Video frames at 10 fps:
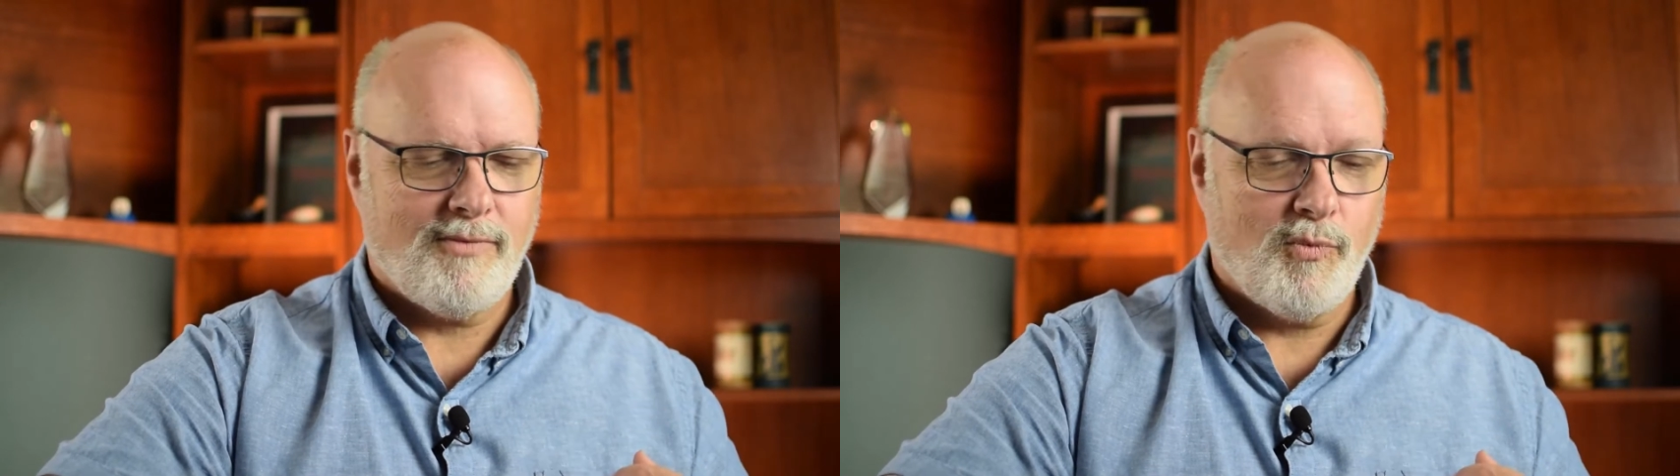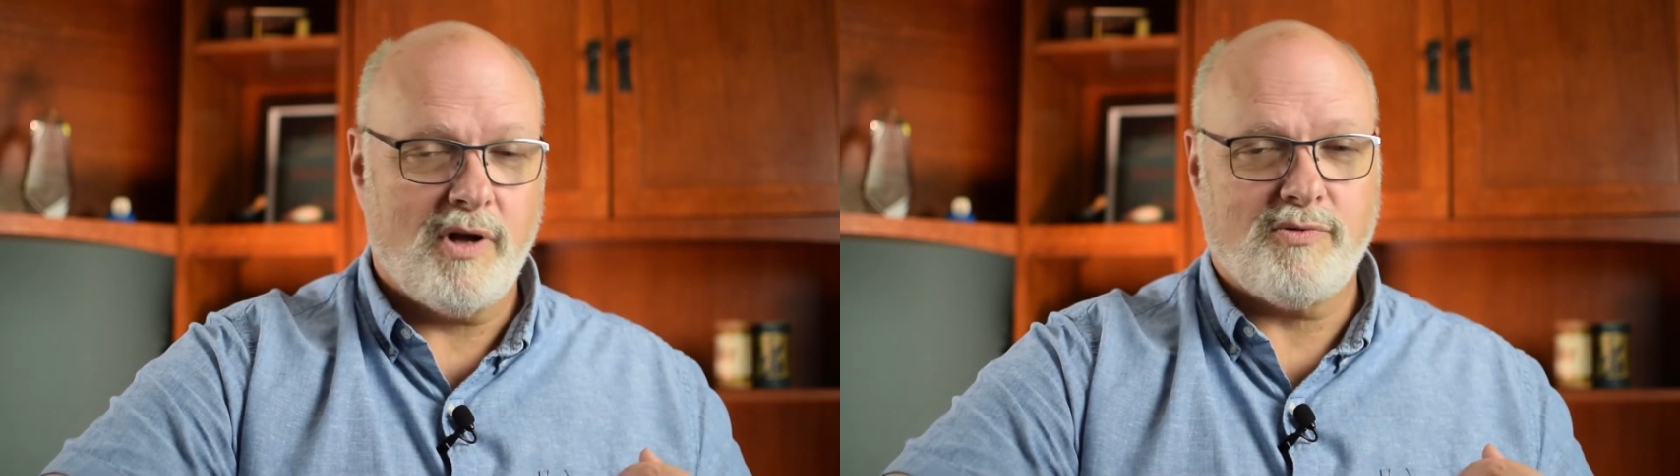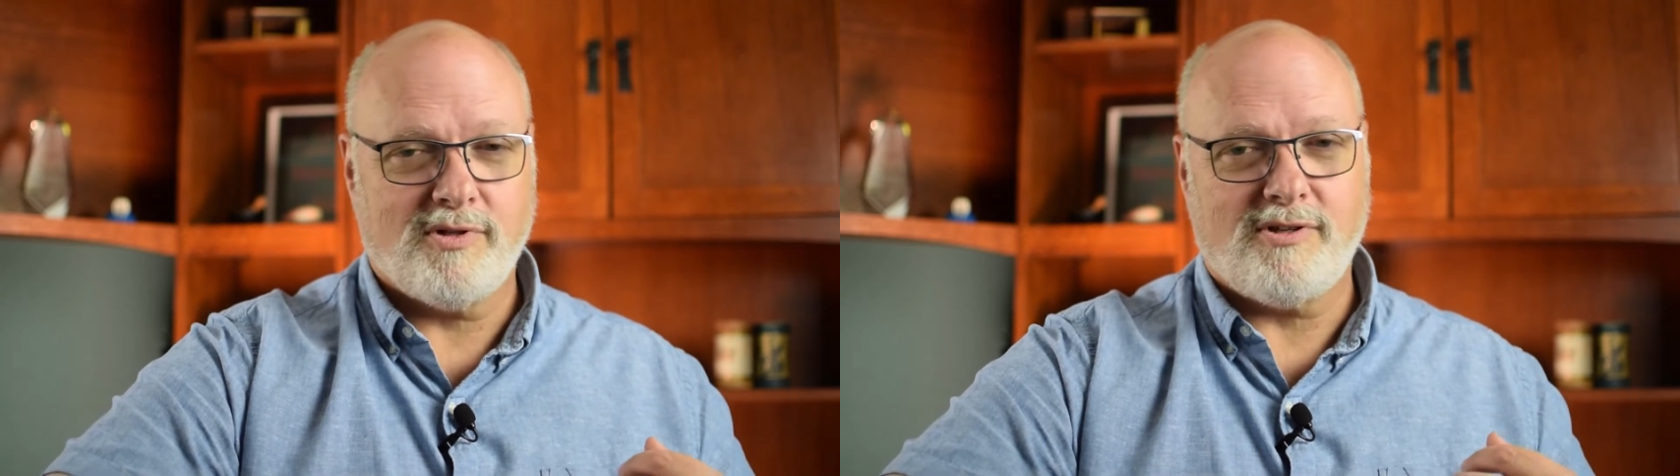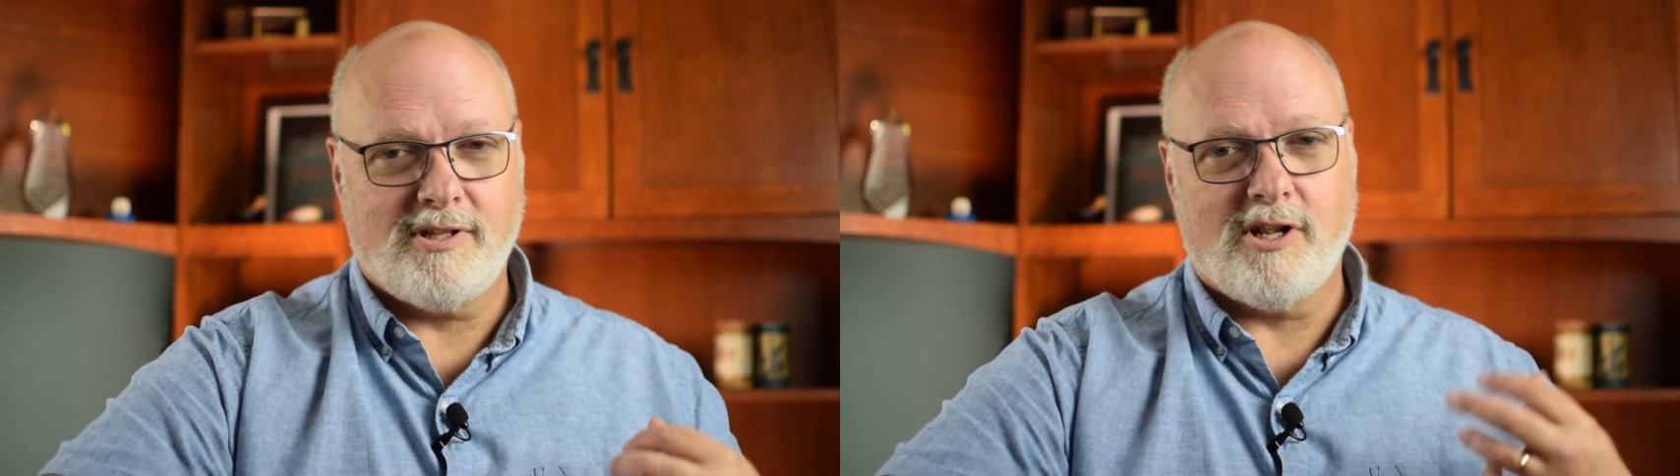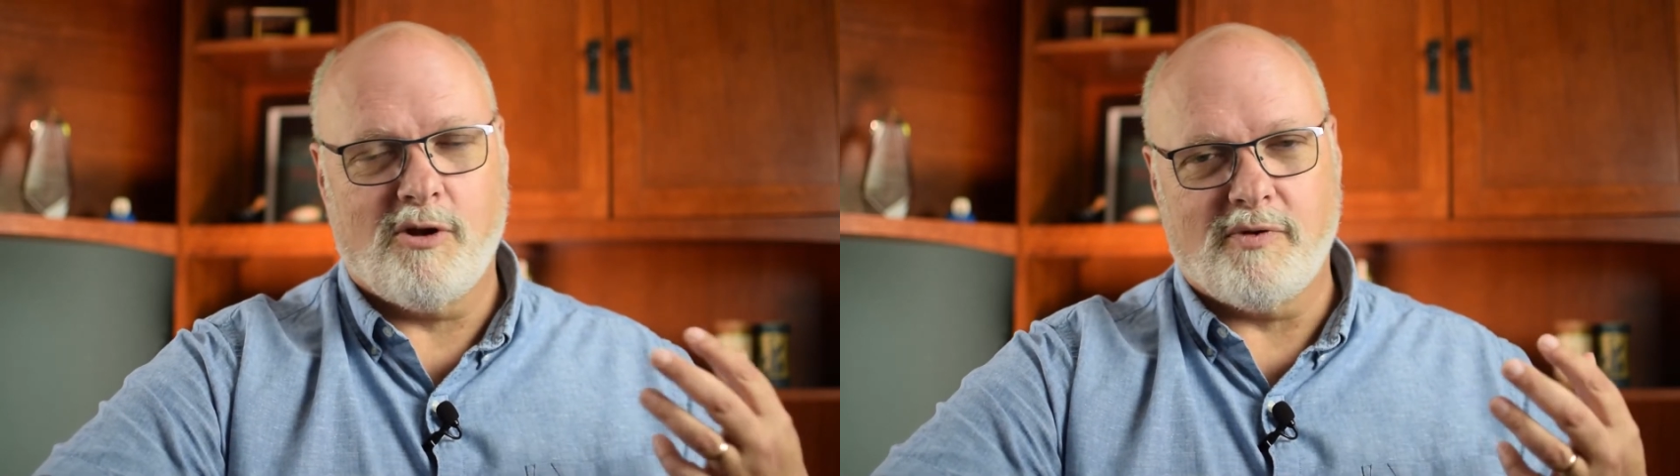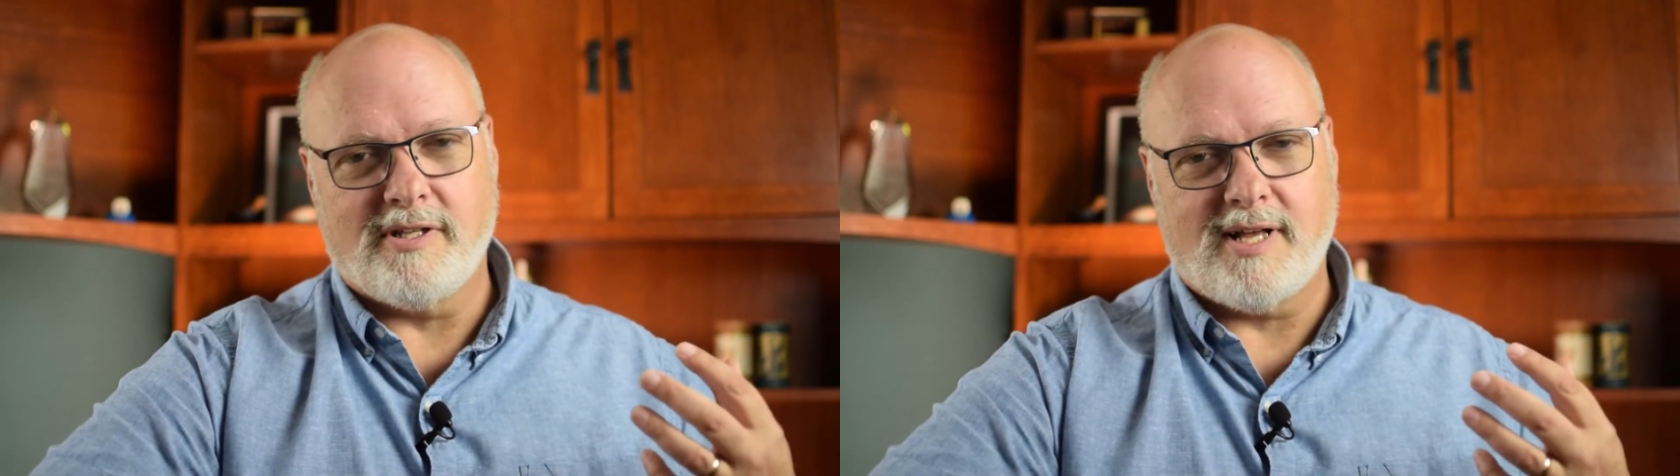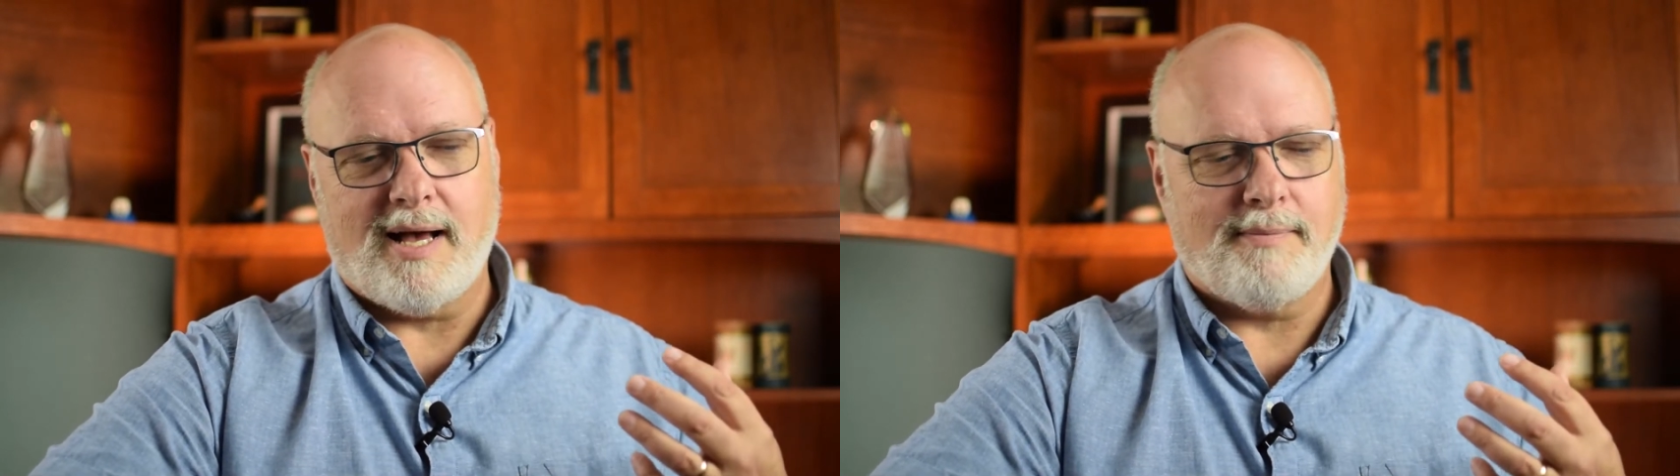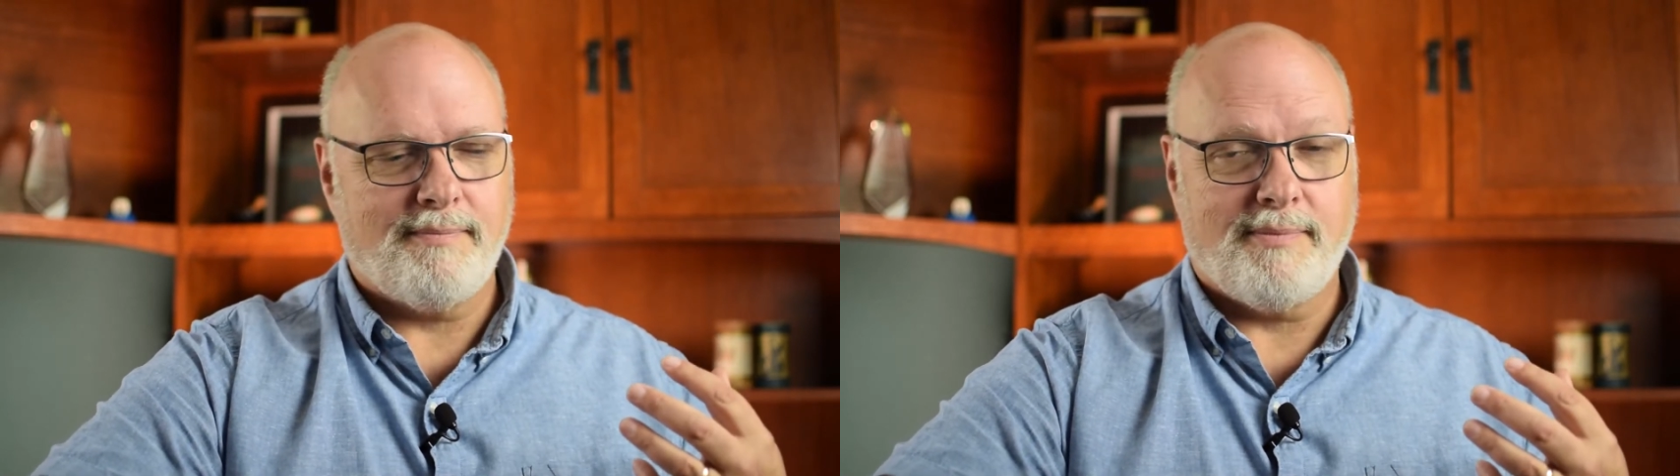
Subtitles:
which was a little over the top,